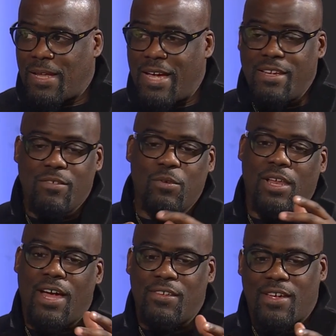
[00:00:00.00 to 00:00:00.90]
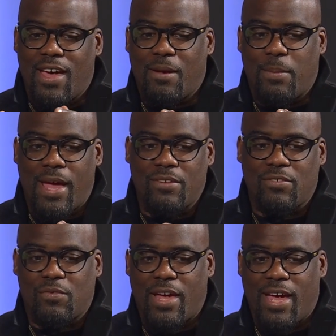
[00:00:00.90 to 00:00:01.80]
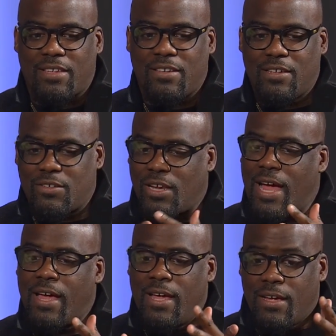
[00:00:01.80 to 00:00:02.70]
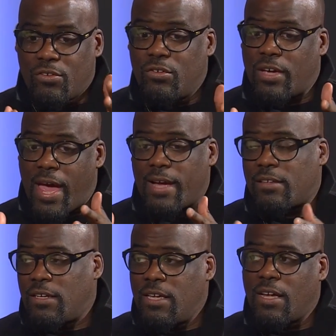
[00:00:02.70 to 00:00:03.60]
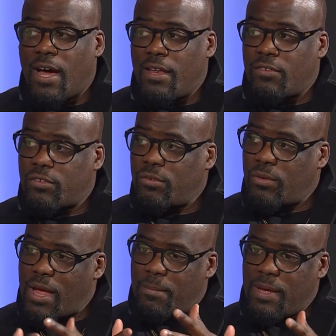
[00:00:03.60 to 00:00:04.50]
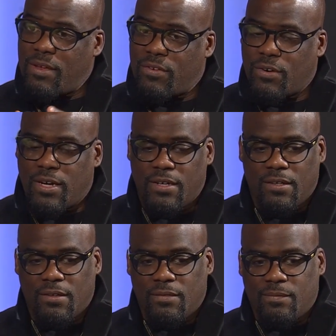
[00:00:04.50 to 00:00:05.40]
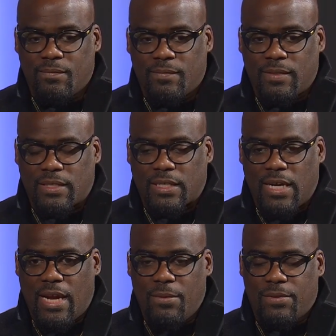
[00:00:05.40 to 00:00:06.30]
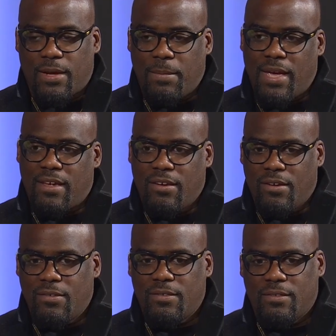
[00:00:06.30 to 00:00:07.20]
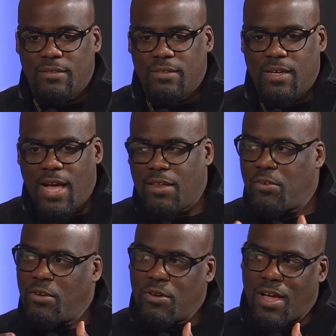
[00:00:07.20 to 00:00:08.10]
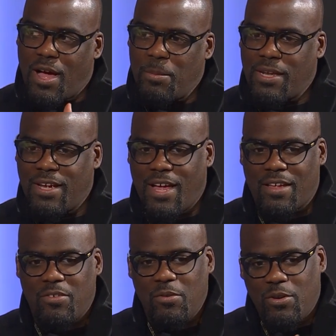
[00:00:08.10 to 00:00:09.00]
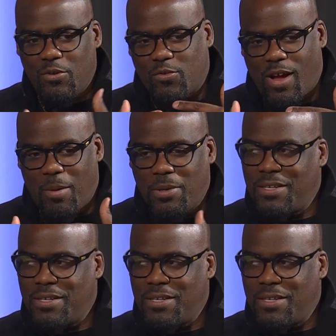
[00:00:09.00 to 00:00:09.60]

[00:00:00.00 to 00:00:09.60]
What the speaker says: I didn't realize I had a passion for acting until I took acting in college through that major. And I was like, man, you know, I can do a little comedy, I can do a little drama.